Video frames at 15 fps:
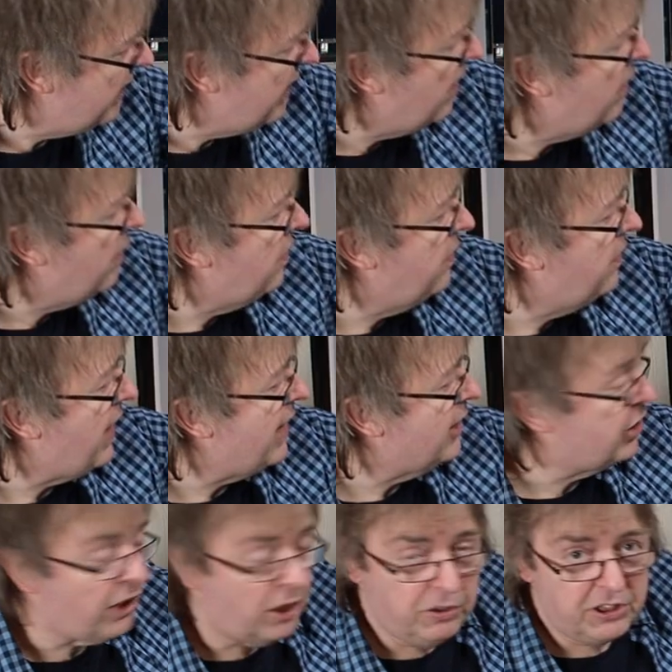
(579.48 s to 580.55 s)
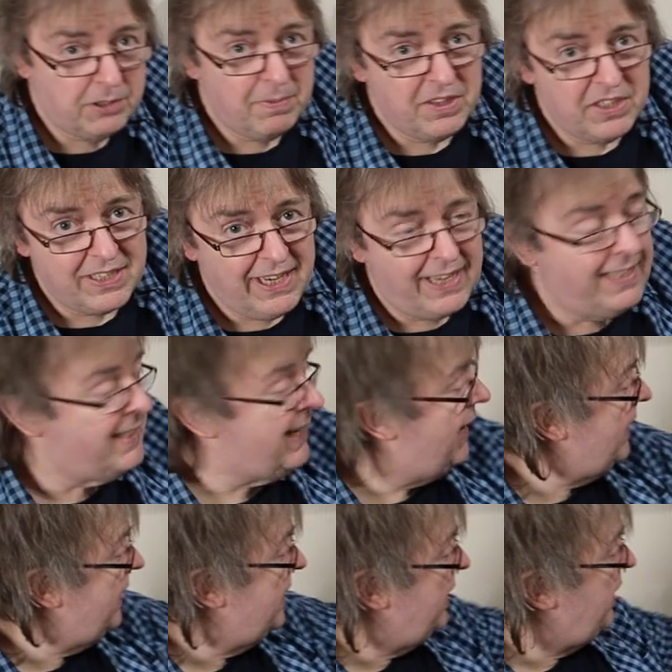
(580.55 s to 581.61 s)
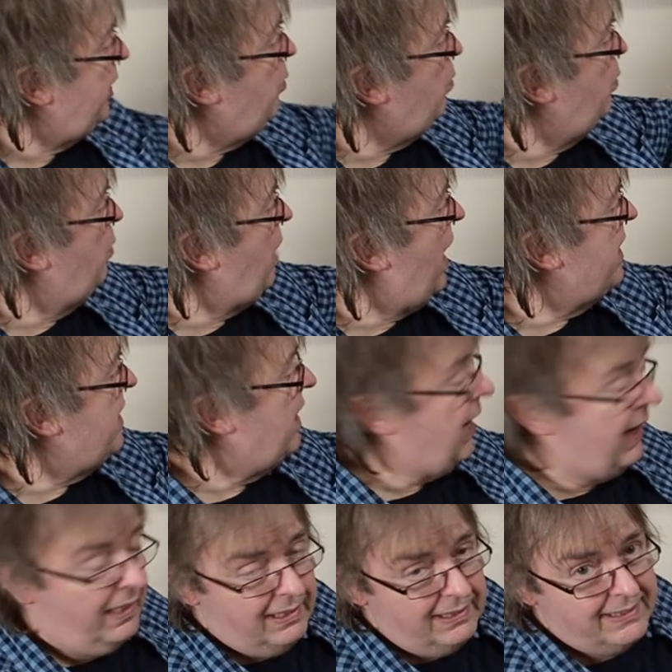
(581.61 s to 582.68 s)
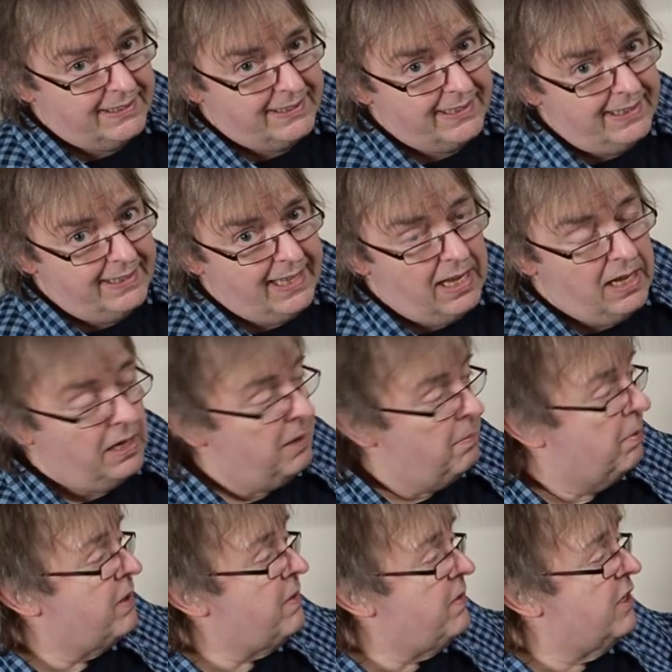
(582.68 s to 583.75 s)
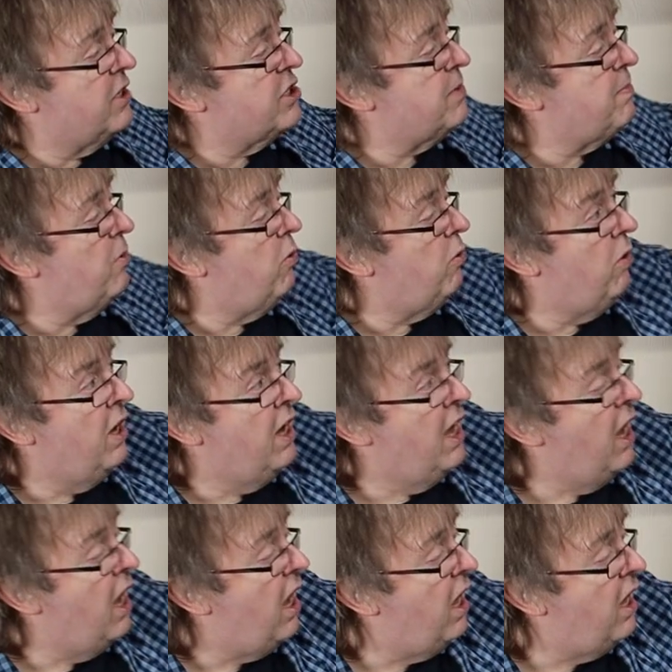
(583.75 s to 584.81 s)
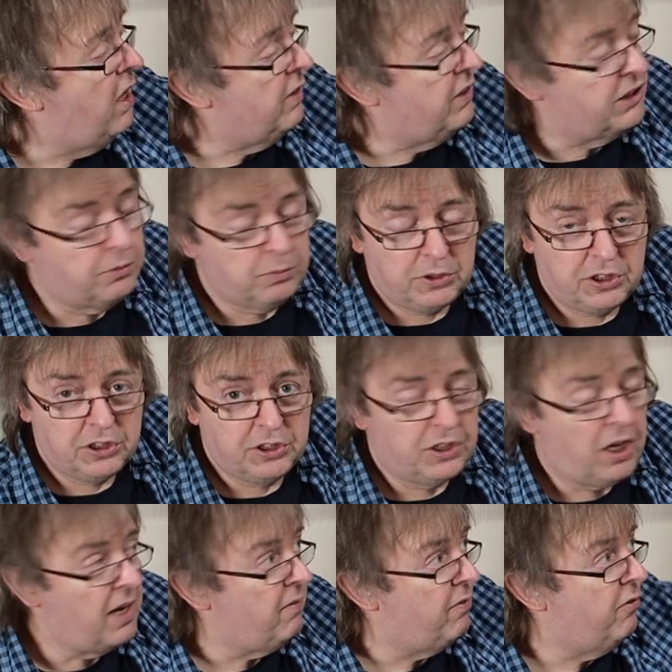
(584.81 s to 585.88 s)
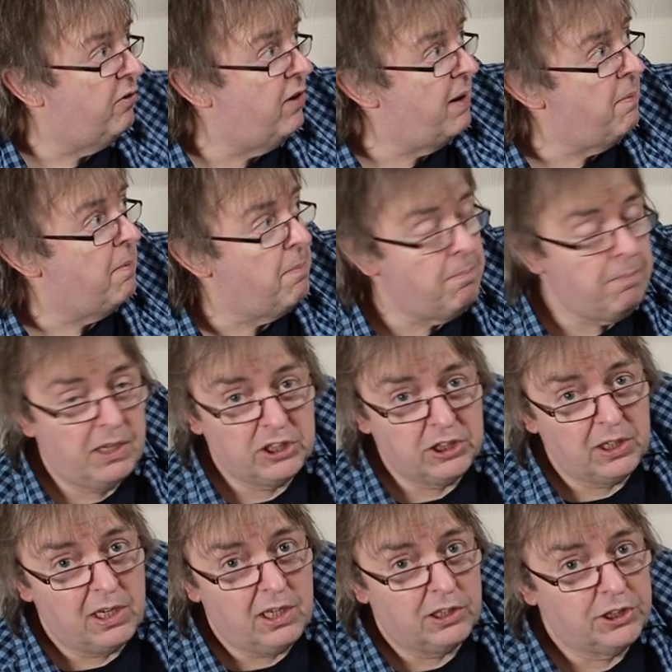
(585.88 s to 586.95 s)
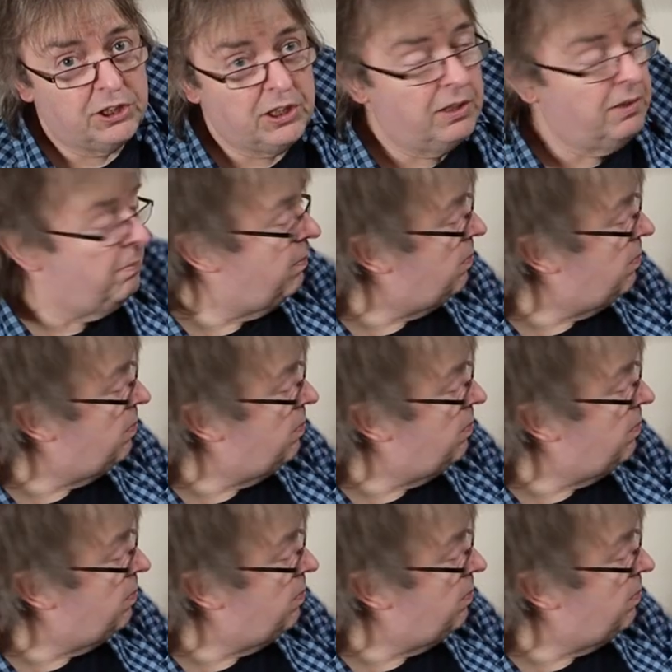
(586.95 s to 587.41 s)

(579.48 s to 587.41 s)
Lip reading: Now, that shows some of the detail in it. You're unlikely to see that on a print this small. This was designed for a much larger